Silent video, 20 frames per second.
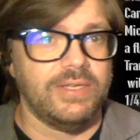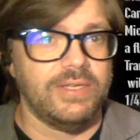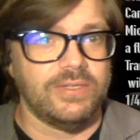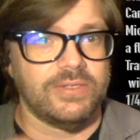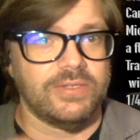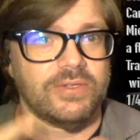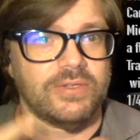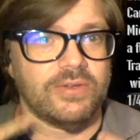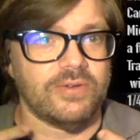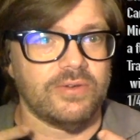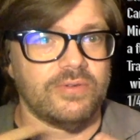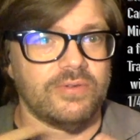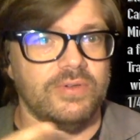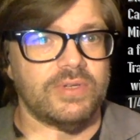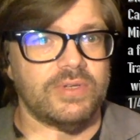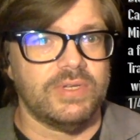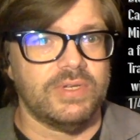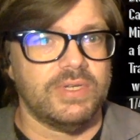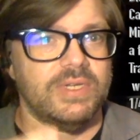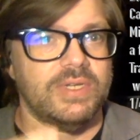So
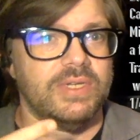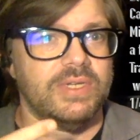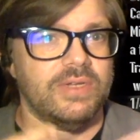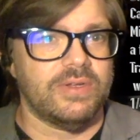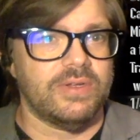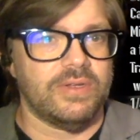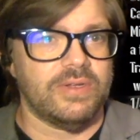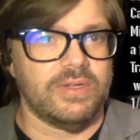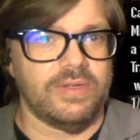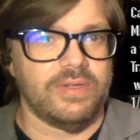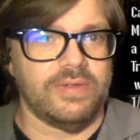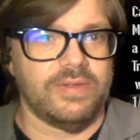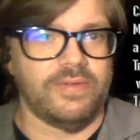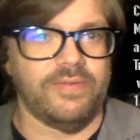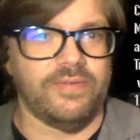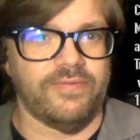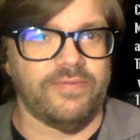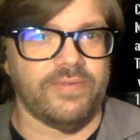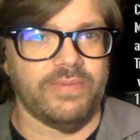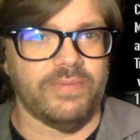
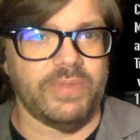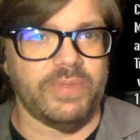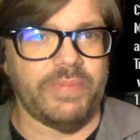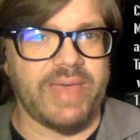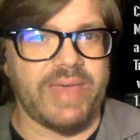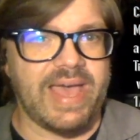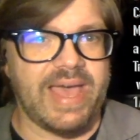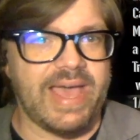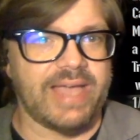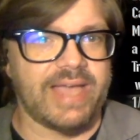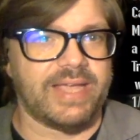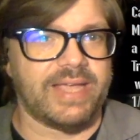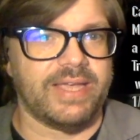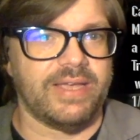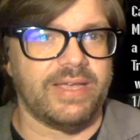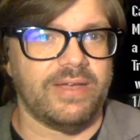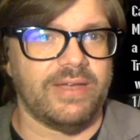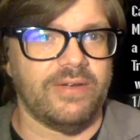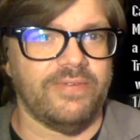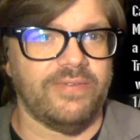from the back
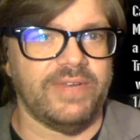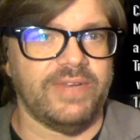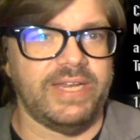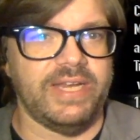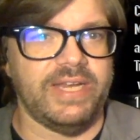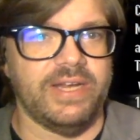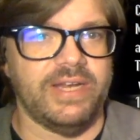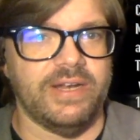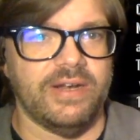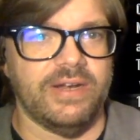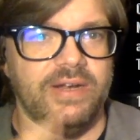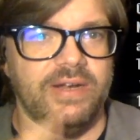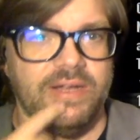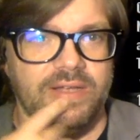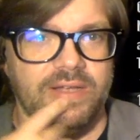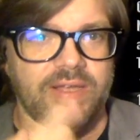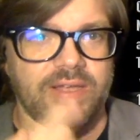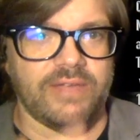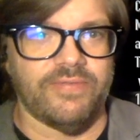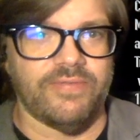over here
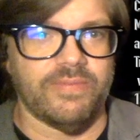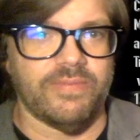and from